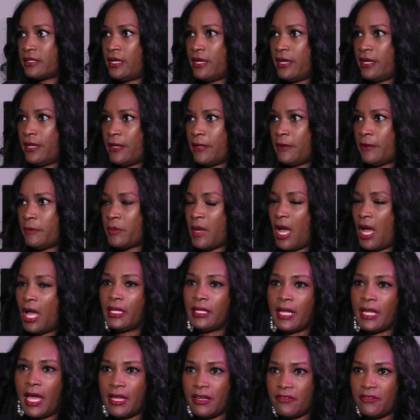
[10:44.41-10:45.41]
a
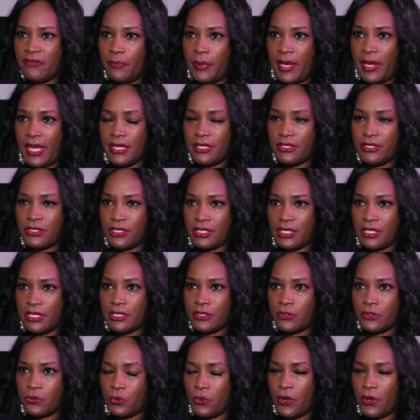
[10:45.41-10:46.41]
lot of
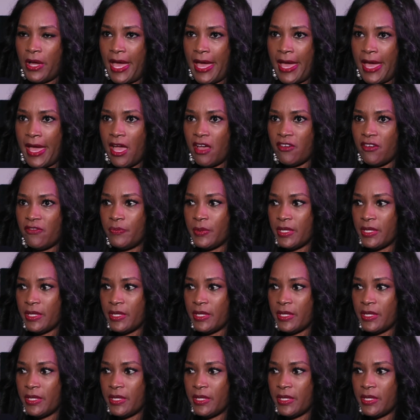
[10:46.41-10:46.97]
patients will have